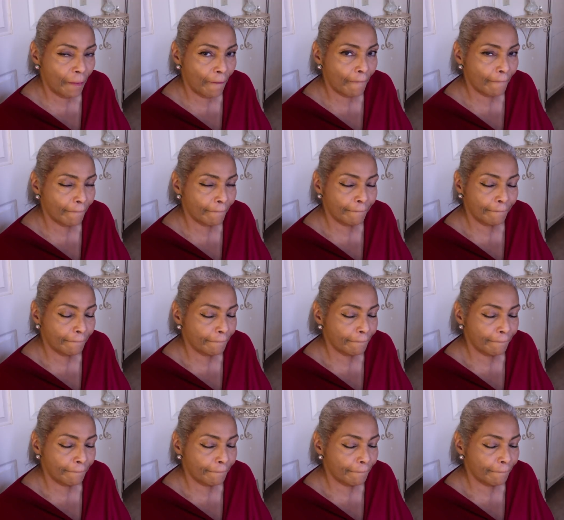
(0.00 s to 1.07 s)

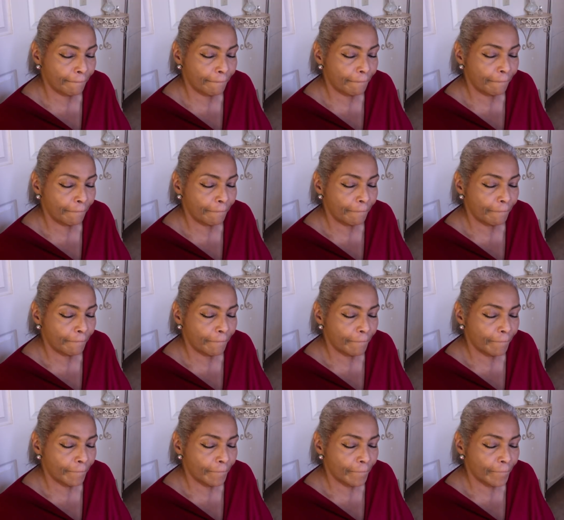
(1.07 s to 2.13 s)

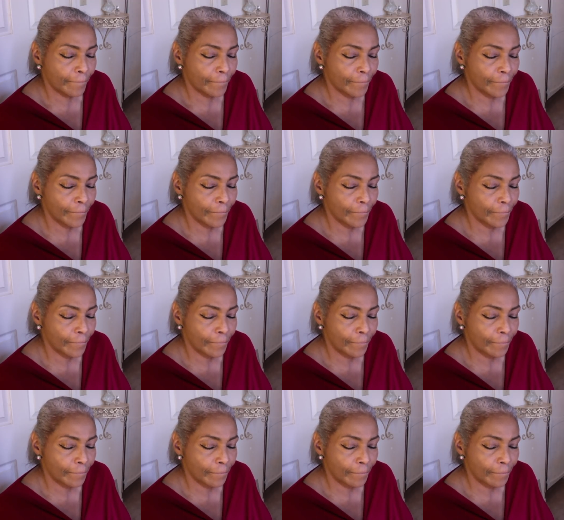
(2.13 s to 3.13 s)
(no one is talking)